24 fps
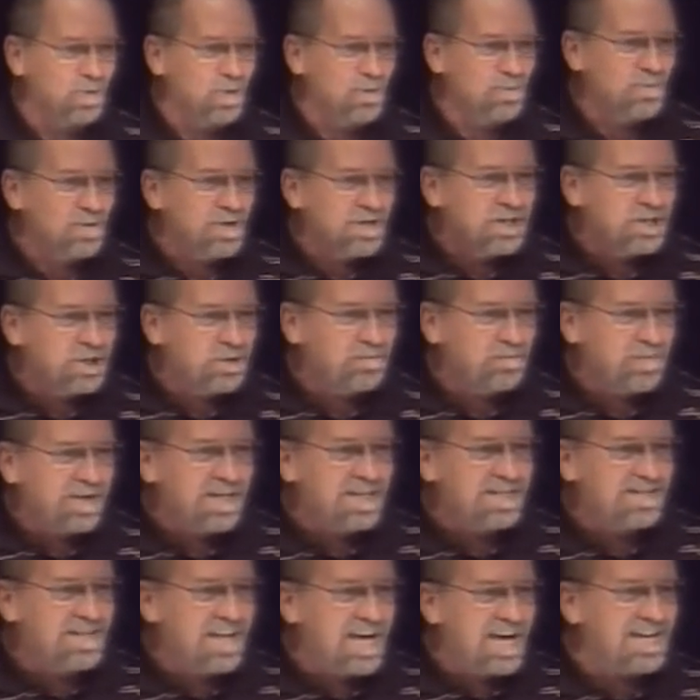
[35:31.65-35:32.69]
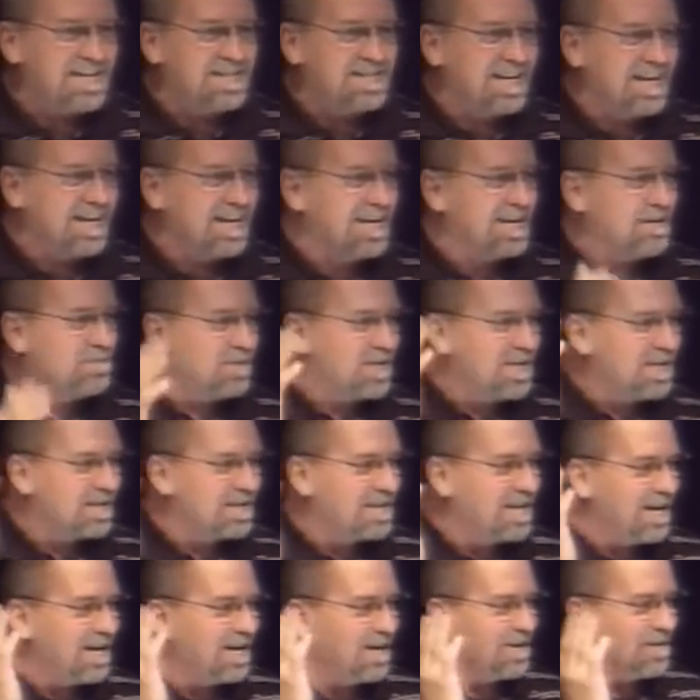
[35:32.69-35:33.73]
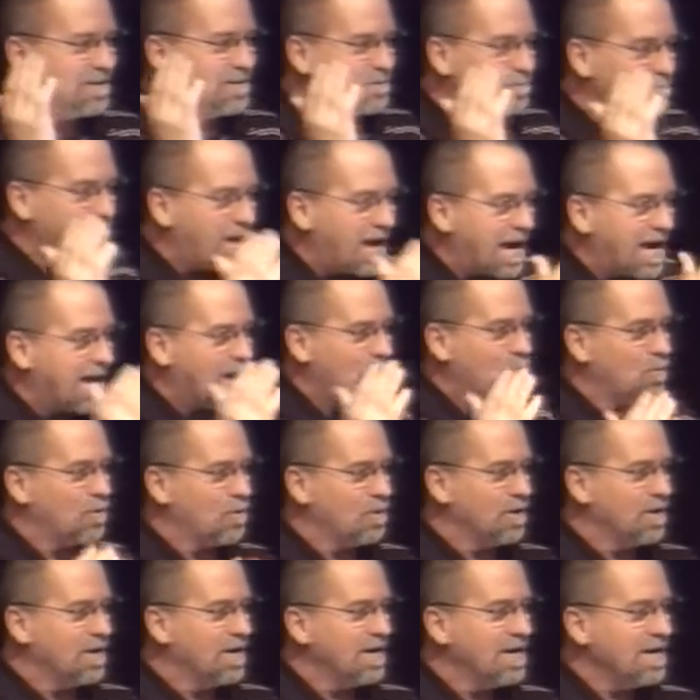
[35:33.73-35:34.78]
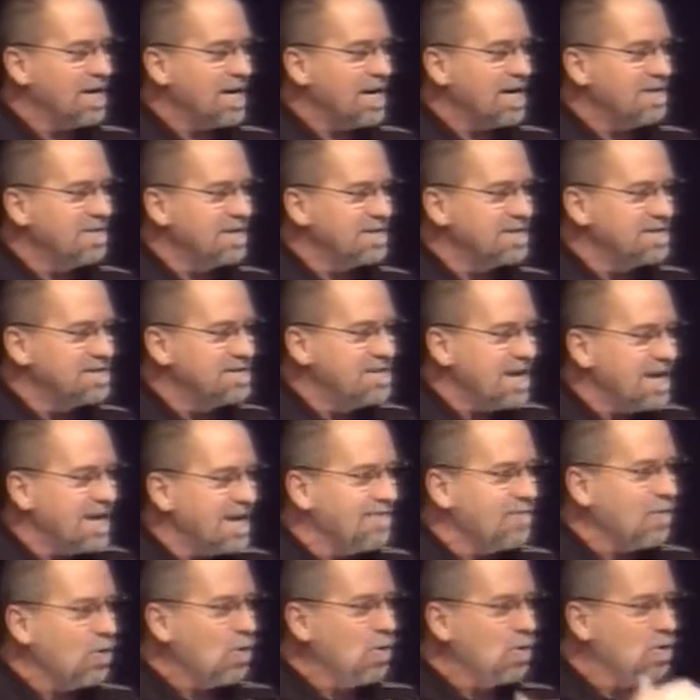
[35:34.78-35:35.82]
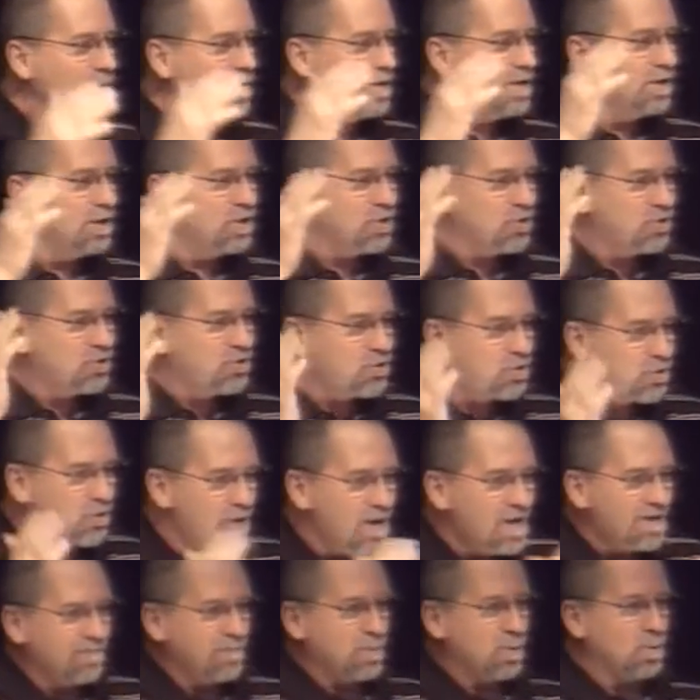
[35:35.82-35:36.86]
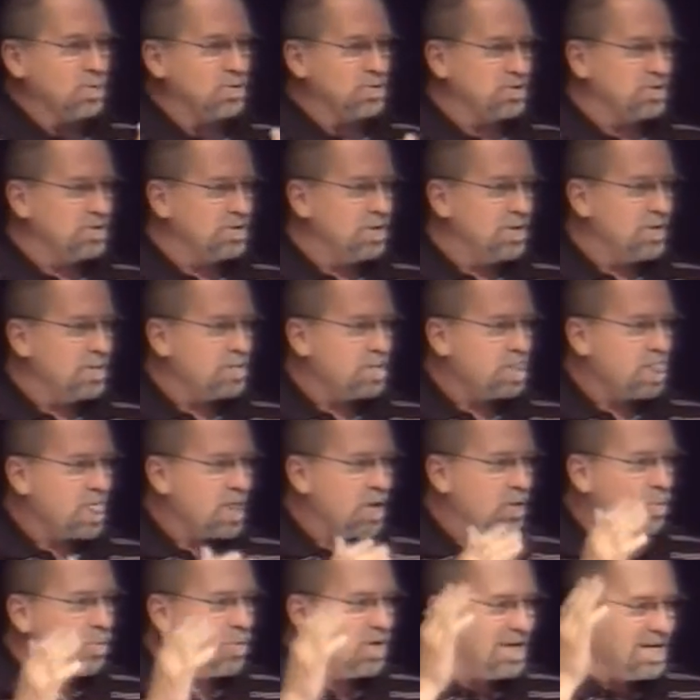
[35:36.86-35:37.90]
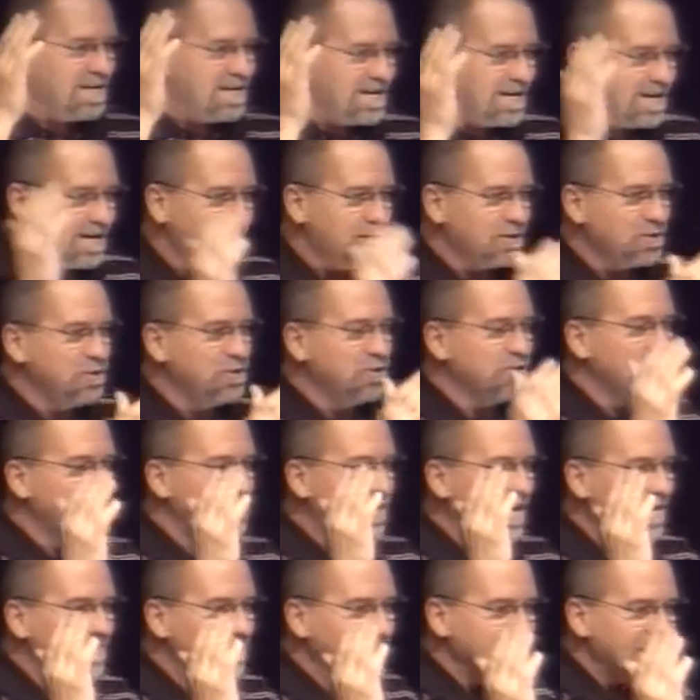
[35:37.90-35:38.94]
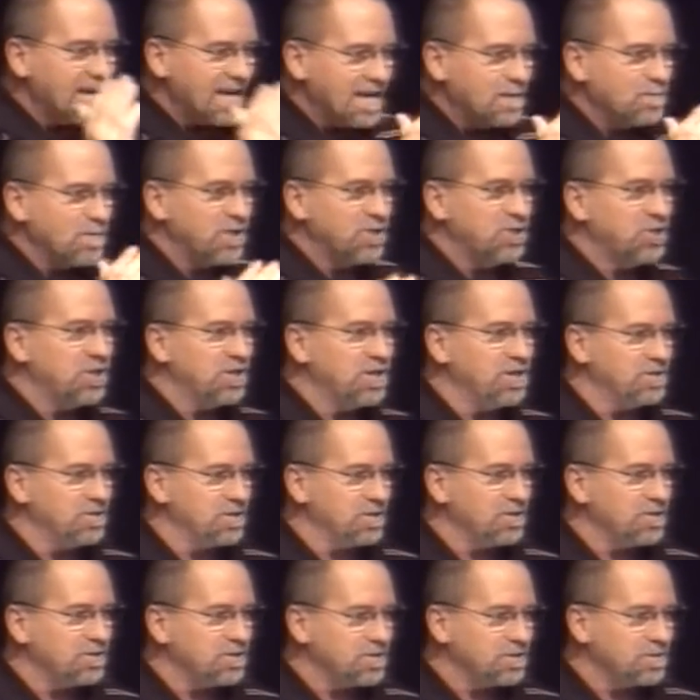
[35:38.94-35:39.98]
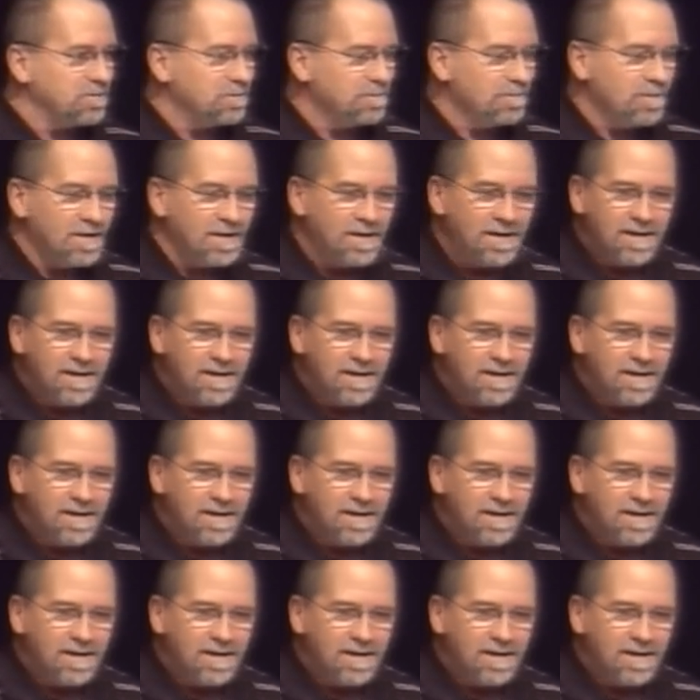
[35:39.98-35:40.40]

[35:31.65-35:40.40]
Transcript: When we speak that name, it carries power. And the devil trembles when he hears you say the name of Jesus.